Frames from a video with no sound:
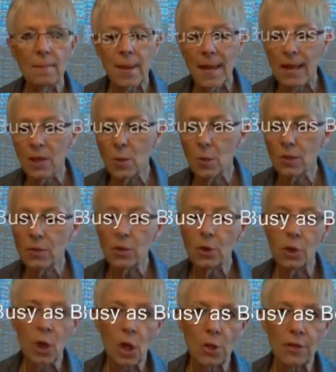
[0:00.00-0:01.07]
manuals,
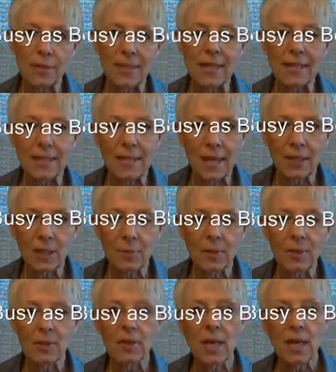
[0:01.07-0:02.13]
charts, and
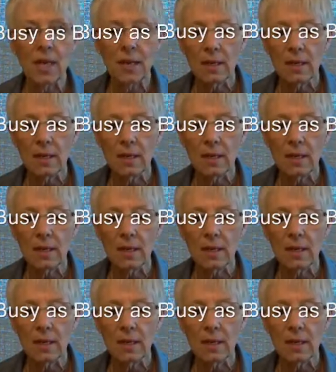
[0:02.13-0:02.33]
documents